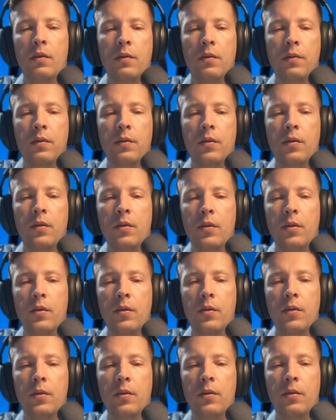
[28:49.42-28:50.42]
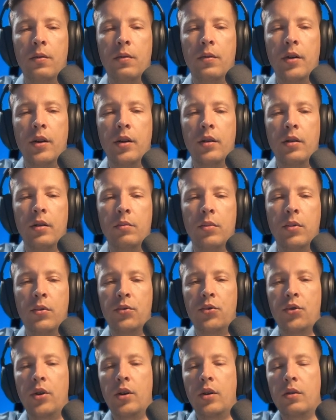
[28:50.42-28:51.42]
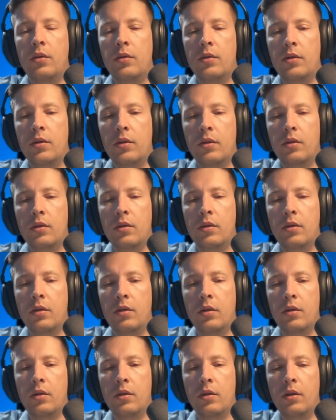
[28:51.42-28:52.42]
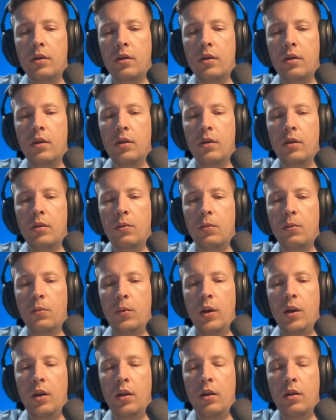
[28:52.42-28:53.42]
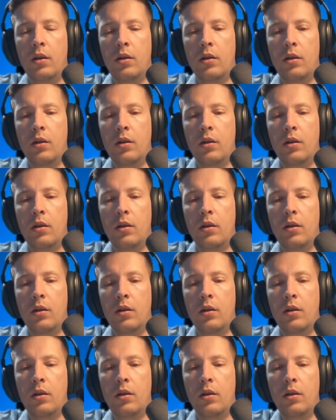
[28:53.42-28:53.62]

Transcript: for red and blue channels we